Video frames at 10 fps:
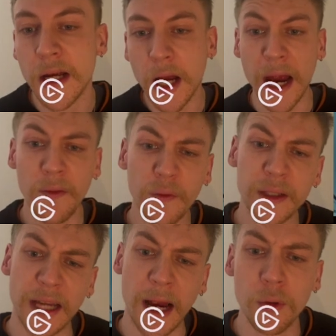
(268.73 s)
I have
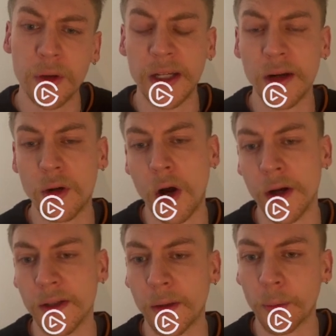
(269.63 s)
Diablo here
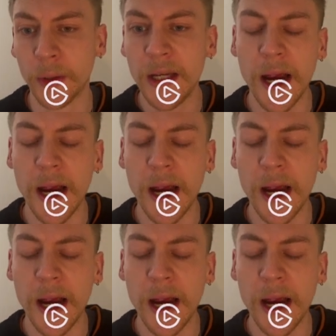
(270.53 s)
on 3.